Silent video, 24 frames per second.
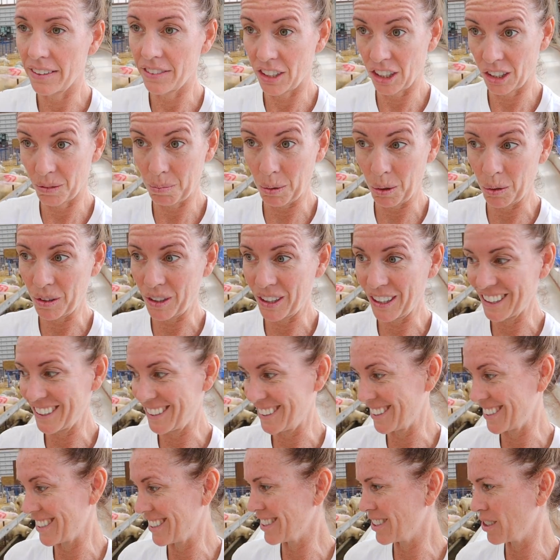they're both
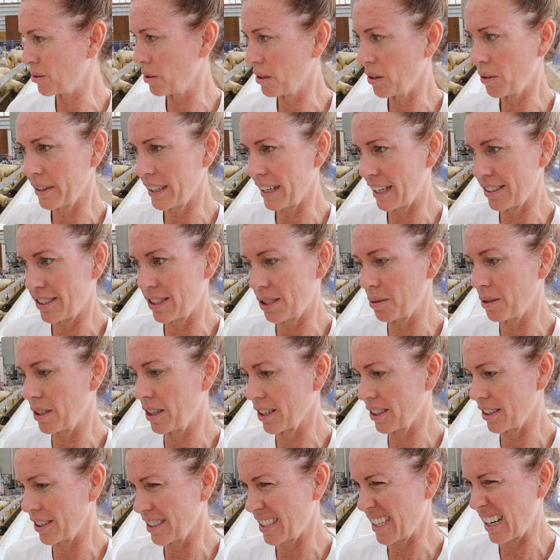girls. So we only had two
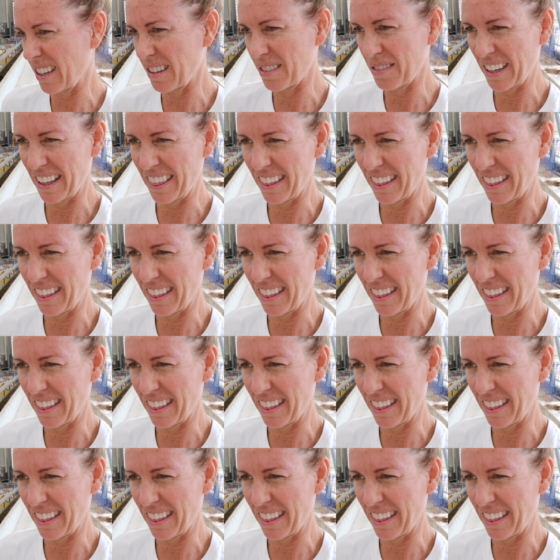girls out of,